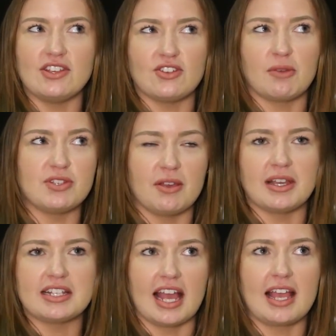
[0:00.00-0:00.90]
this job's so
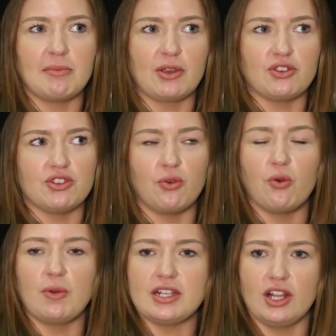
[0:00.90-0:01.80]
exciting, because you're
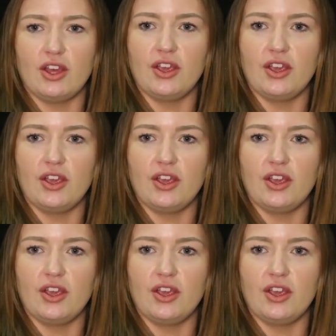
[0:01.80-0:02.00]
always